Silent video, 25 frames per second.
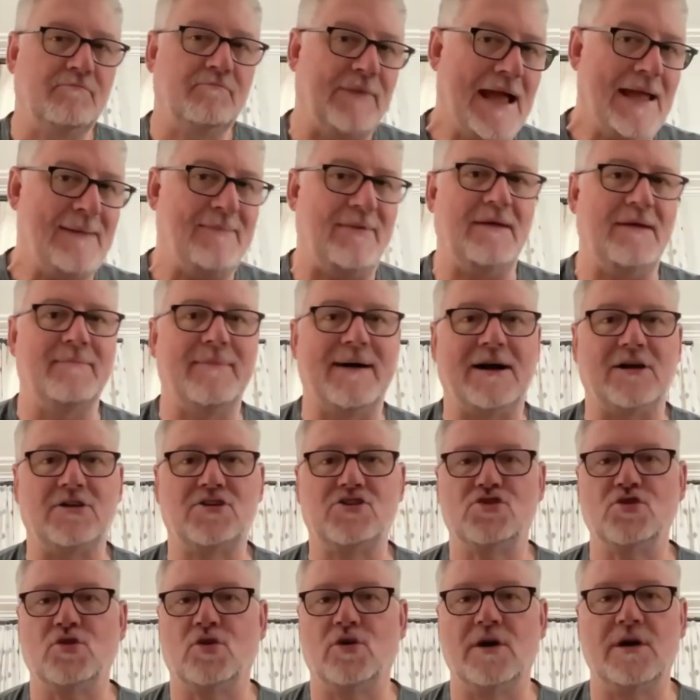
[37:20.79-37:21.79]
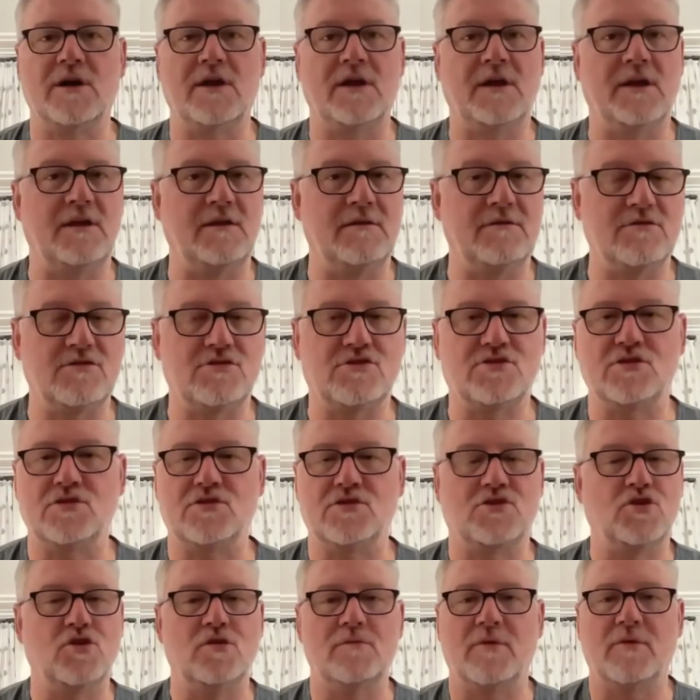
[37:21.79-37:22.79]
baby bok choy,
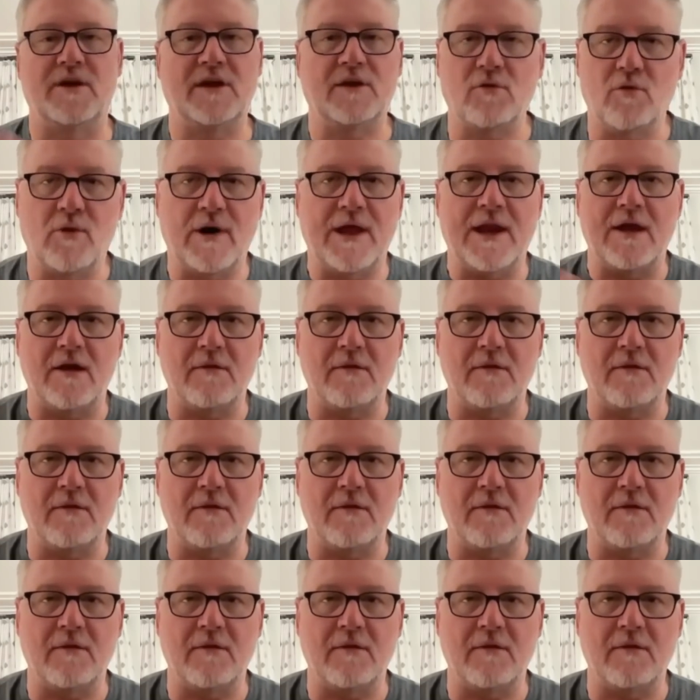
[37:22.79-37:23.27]
turmeric.